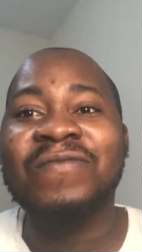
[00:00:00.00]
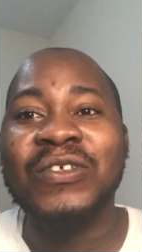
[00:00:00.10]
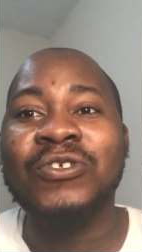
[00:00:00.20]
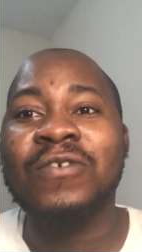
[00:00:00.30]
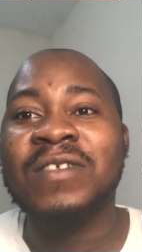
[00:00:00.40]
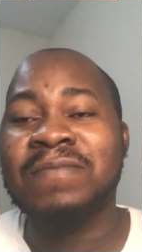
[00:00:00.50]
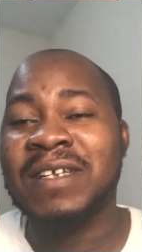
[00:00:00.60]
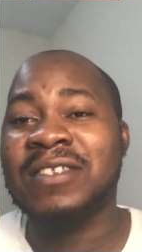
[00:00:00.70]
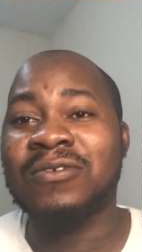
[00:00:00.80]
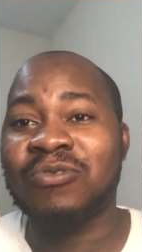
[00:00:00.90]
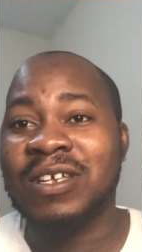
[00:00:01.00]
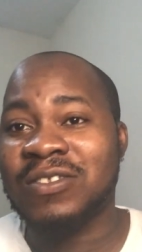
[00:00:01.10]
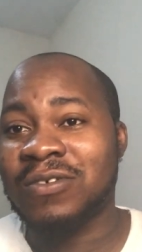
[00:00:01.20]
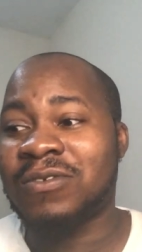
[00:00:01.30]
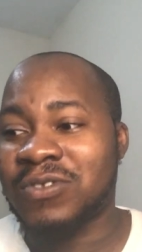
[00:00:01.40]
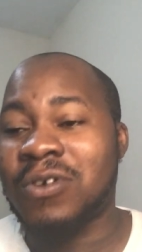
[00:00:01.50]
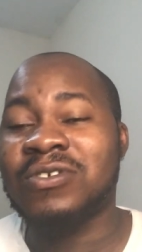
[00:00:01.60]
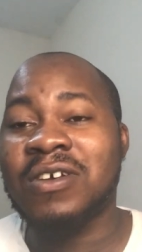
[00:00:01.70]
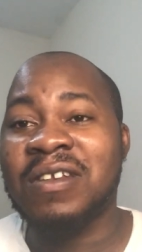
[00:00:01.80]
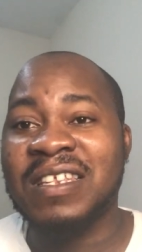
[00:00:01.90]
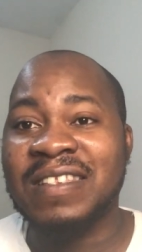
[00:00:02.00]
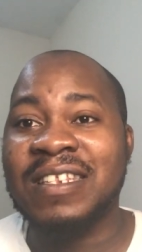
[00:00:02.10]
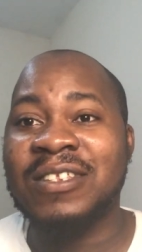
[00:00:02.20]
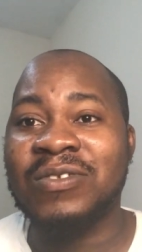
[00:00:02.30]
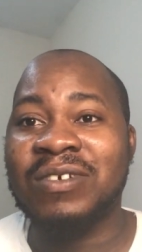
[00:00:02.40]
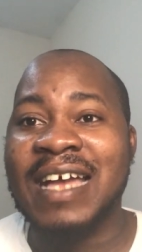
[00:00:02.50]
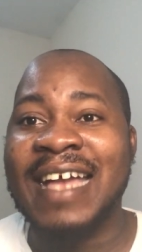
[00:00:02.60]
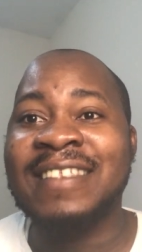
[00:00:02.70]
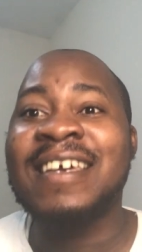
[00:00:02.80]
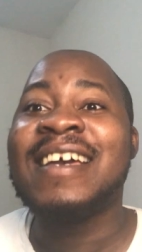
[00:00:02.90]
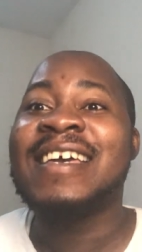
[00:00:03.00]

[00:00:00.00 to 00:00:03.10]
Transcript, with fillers: video of this particular song you're listening to guys